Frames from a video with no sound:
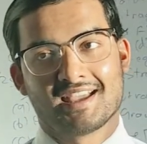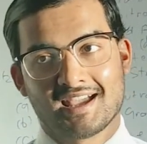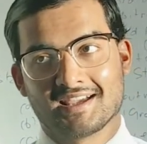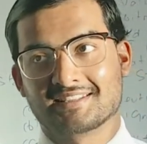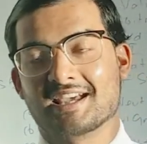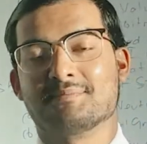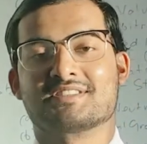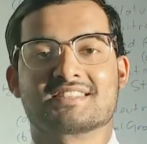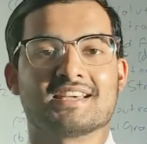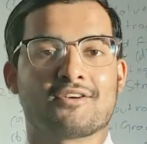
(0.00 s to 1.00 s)
and can be
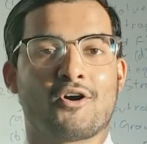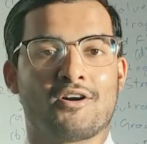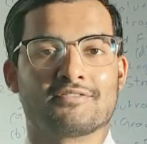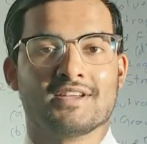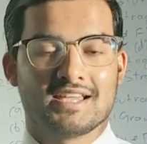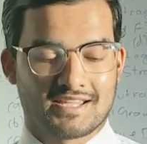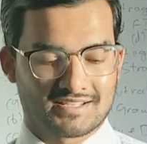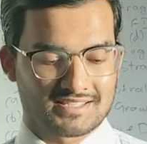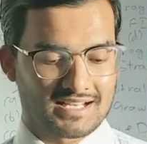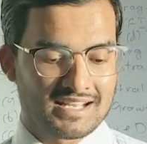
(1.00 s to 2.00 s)
said of is that,